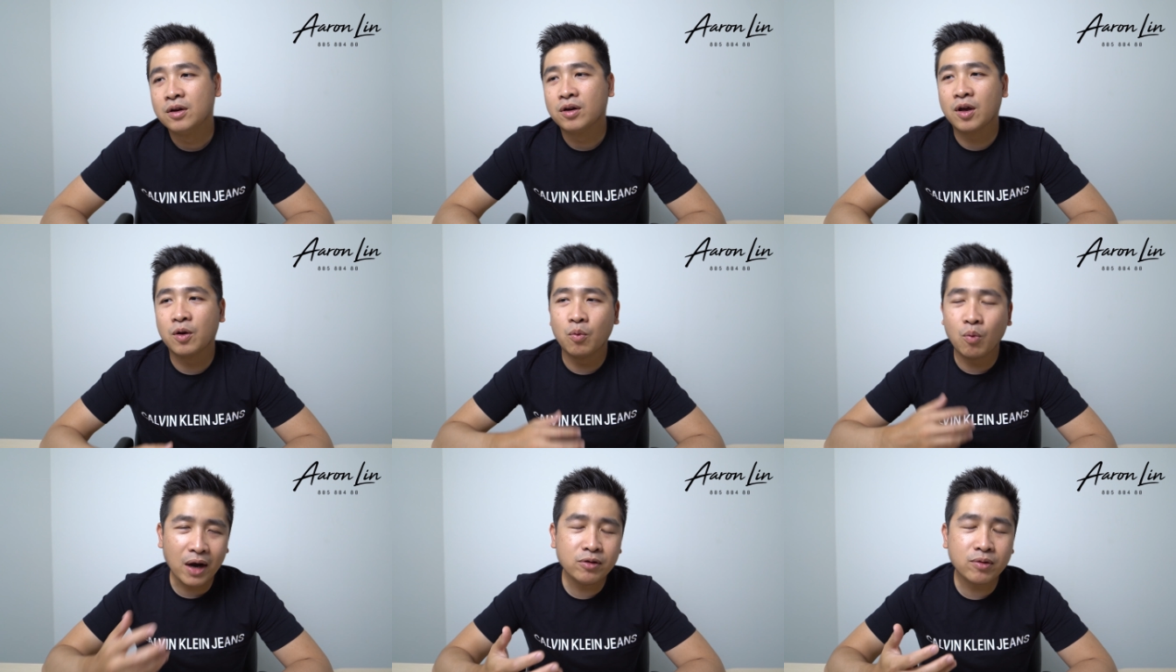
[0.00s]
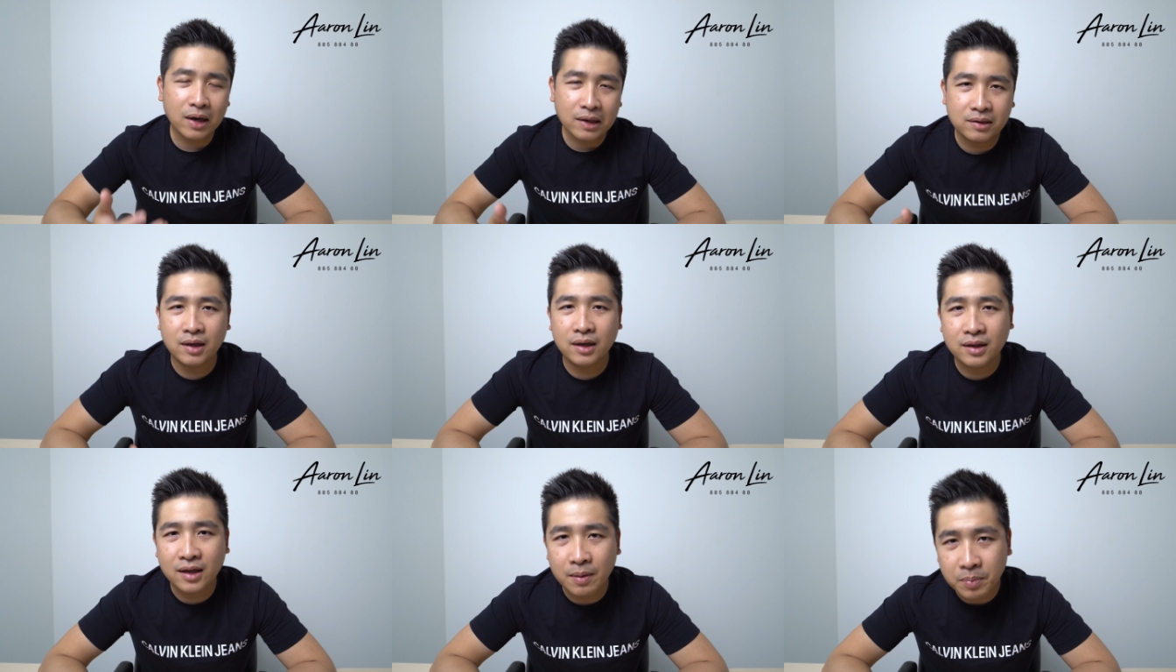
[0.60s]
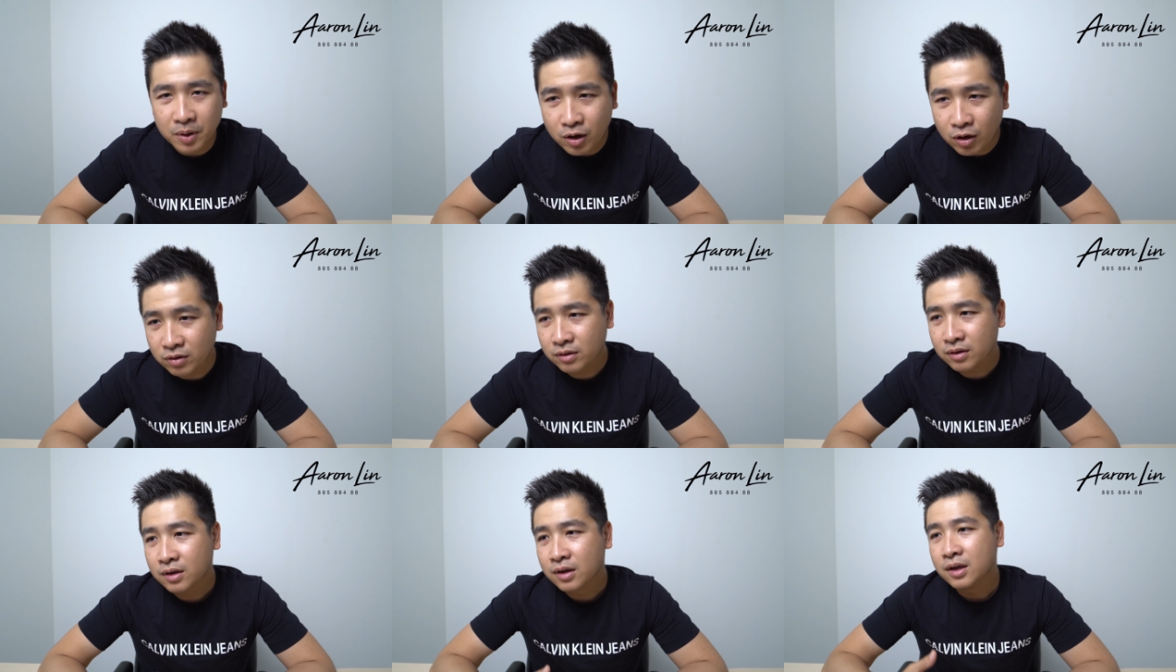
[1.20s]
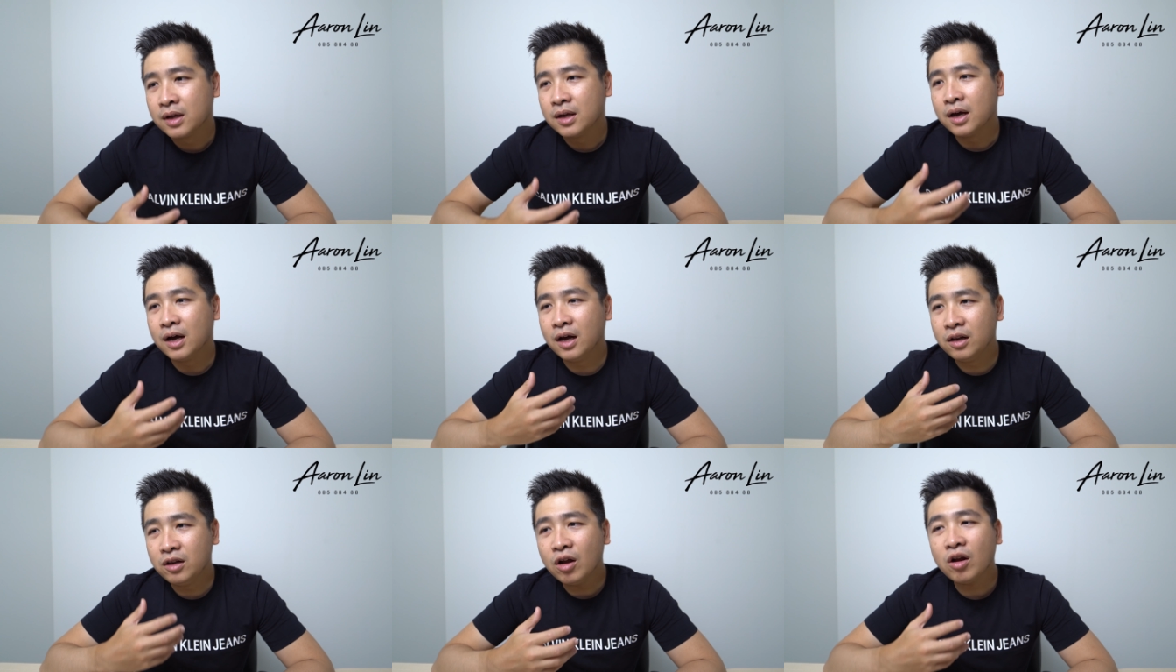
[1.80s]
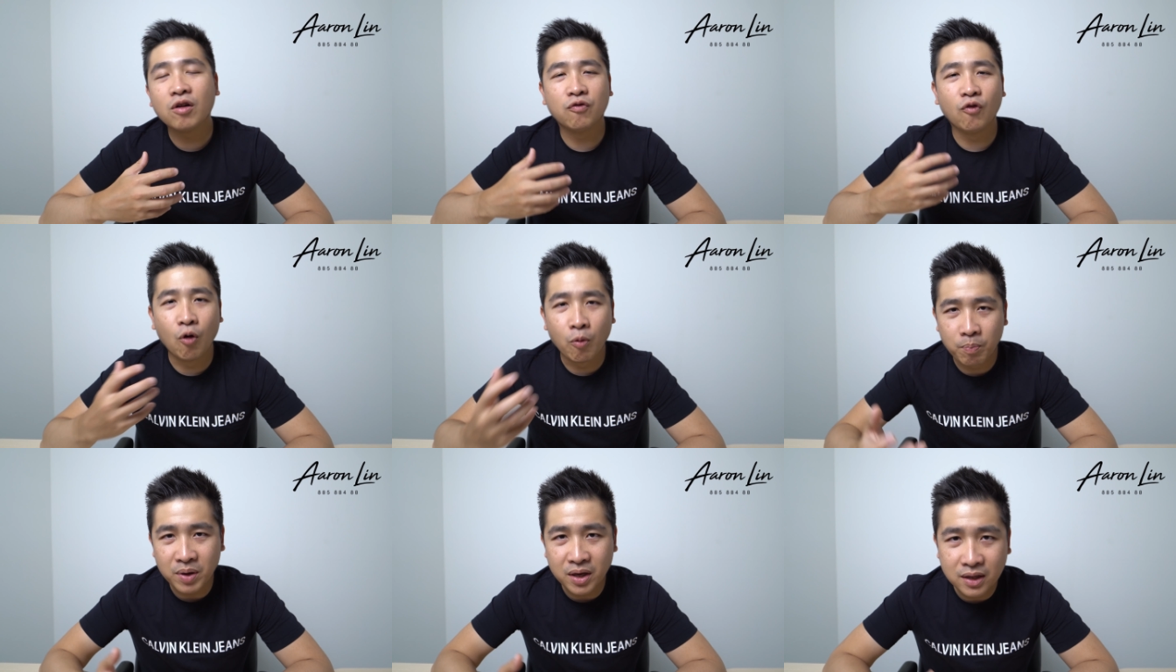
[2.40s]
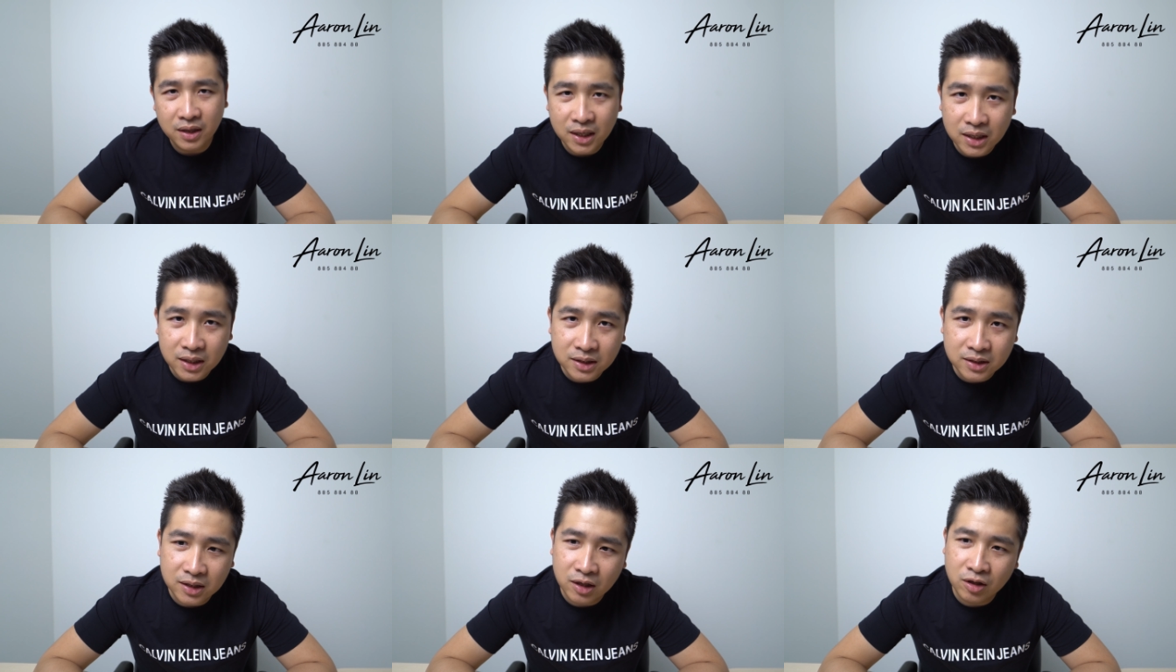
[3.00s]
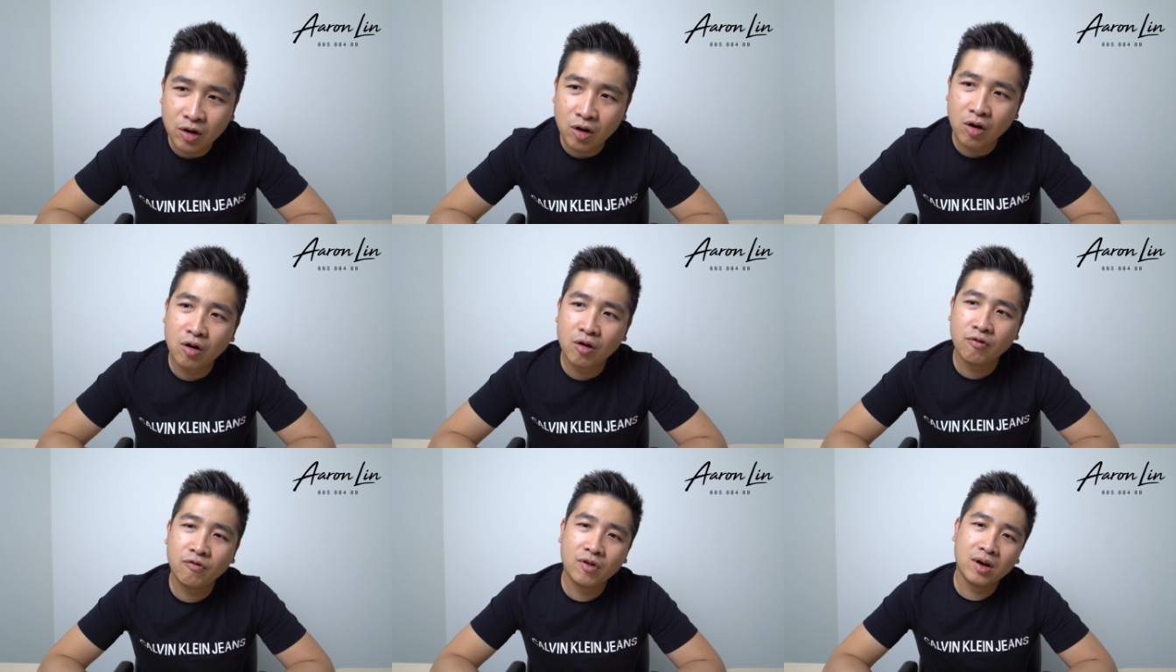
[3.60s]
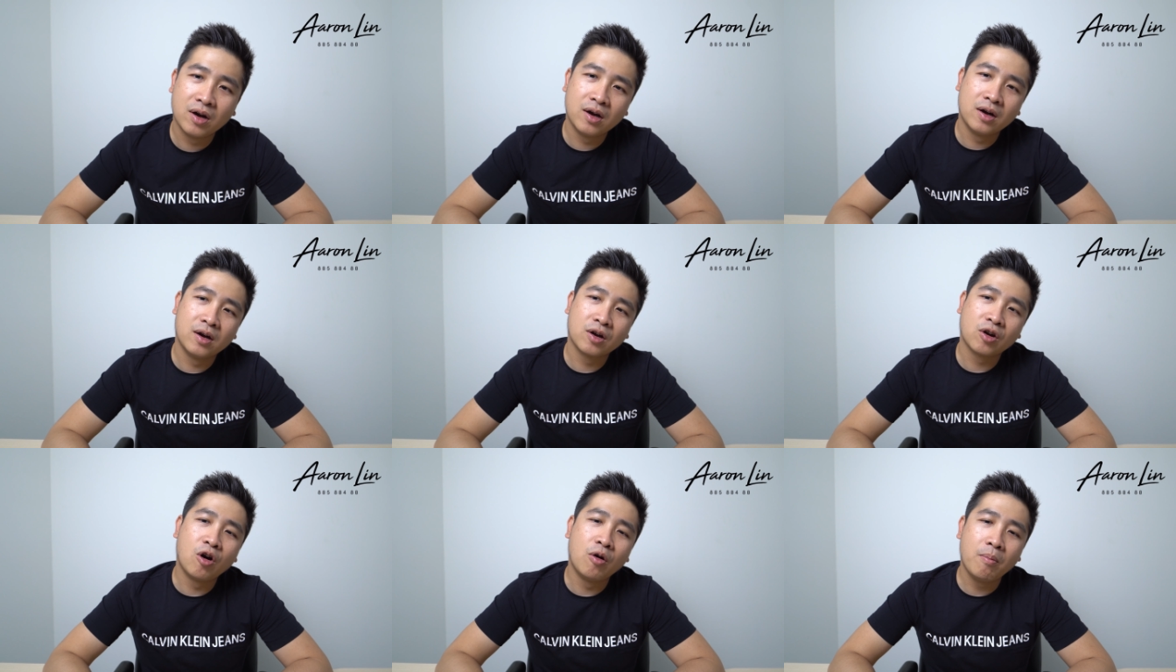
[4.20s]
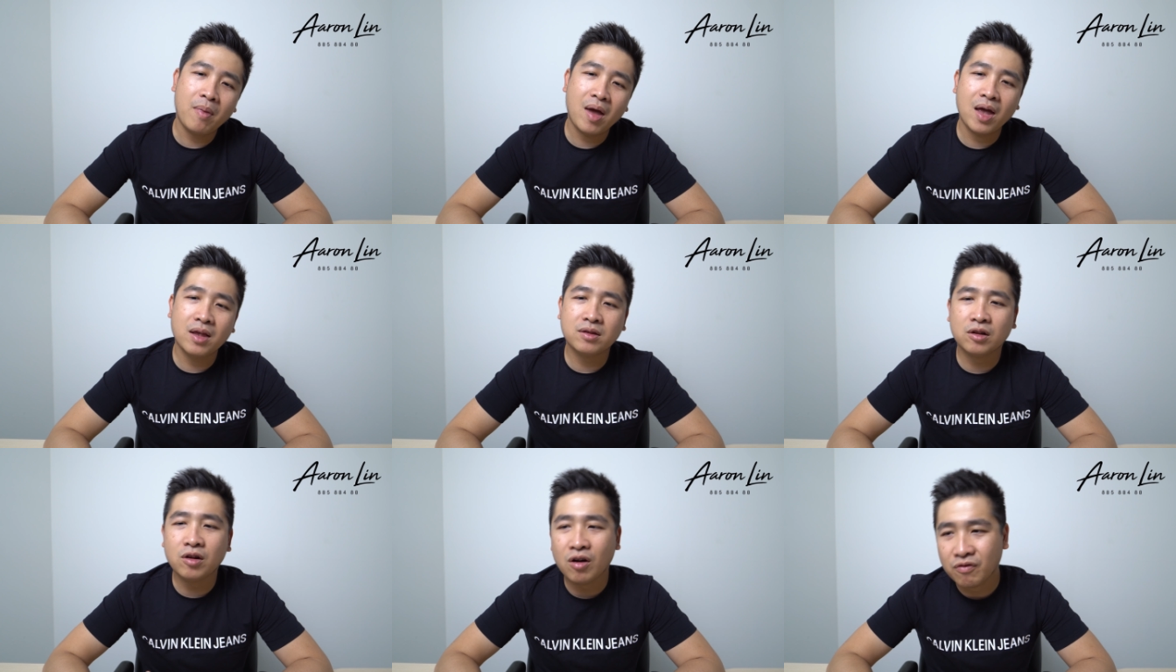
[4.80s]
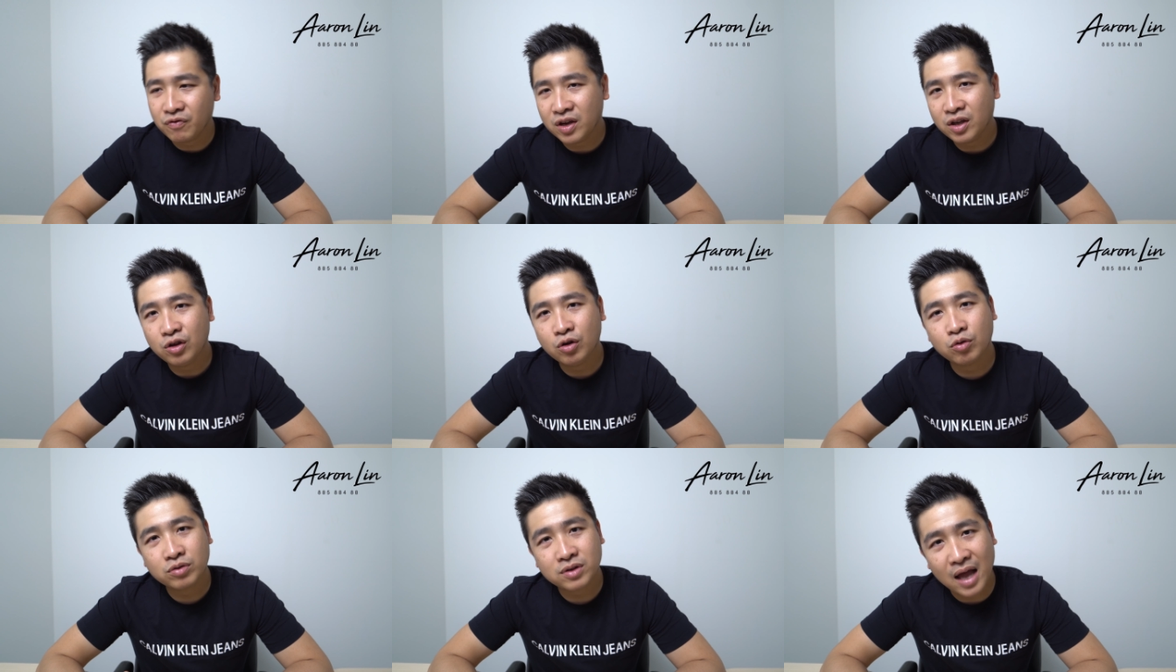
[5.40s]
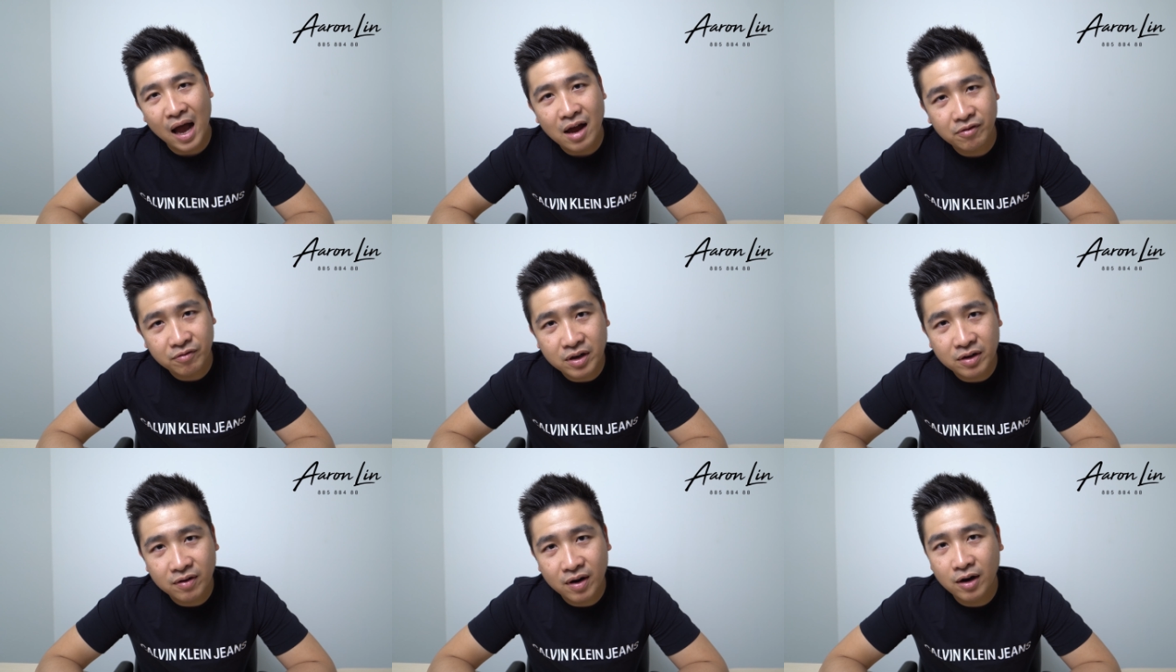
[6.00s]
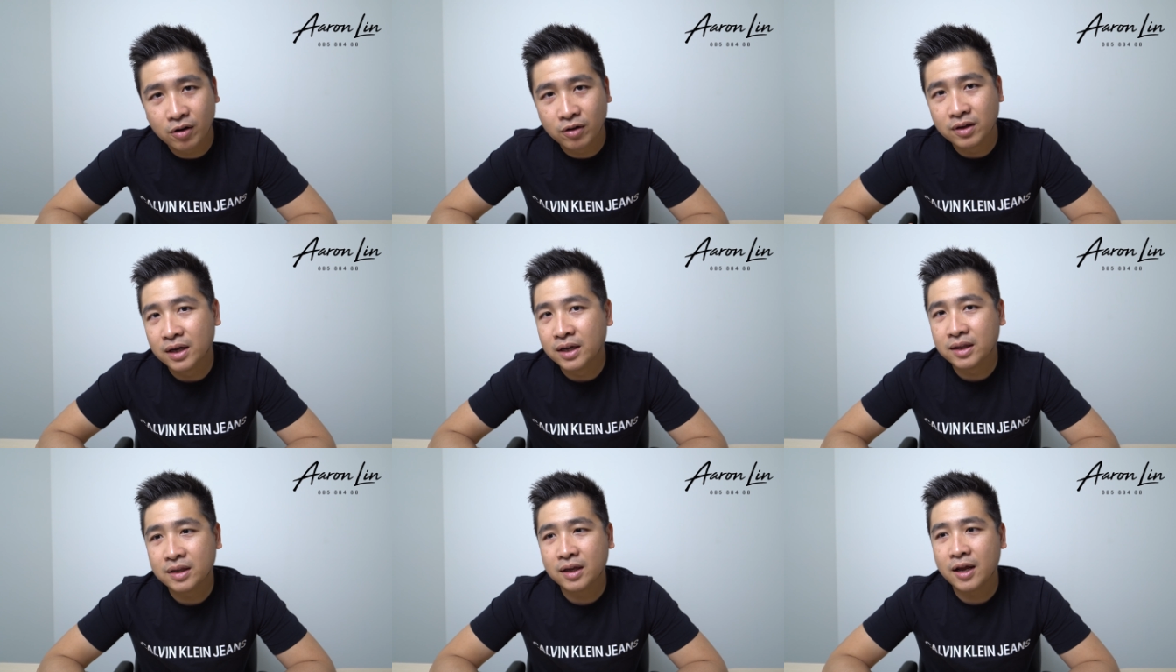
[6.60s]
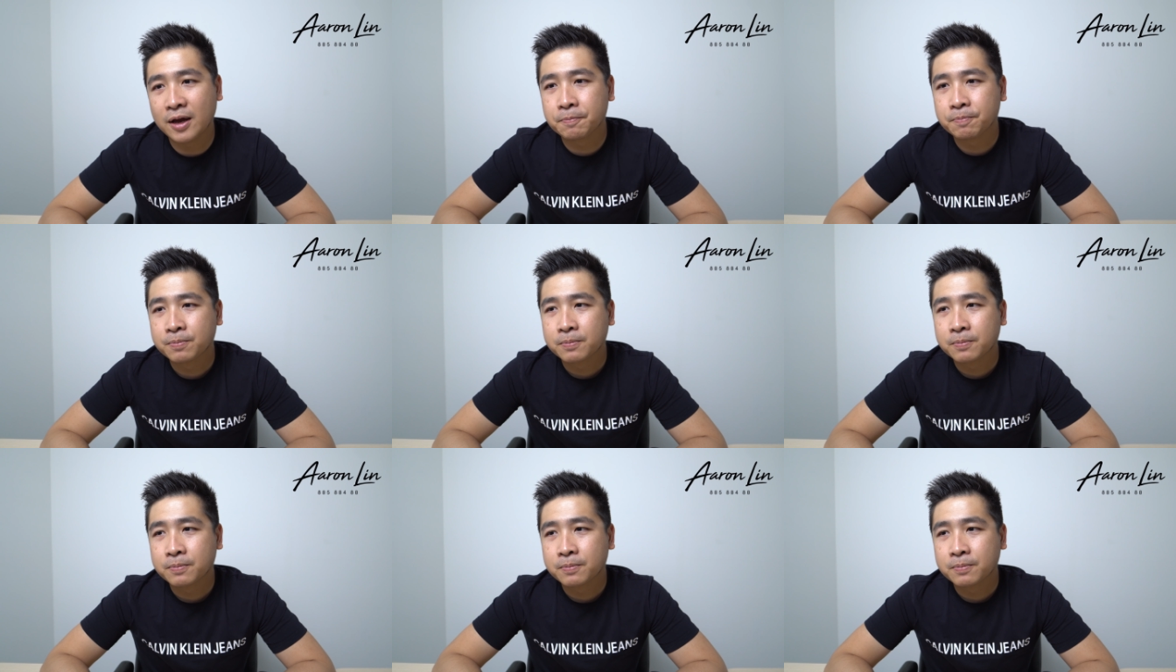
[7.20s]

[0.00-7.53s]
Okay, why do I say that? Because a lot of opinions, a lot of comments, a lot of videos that I read, right, on the internet,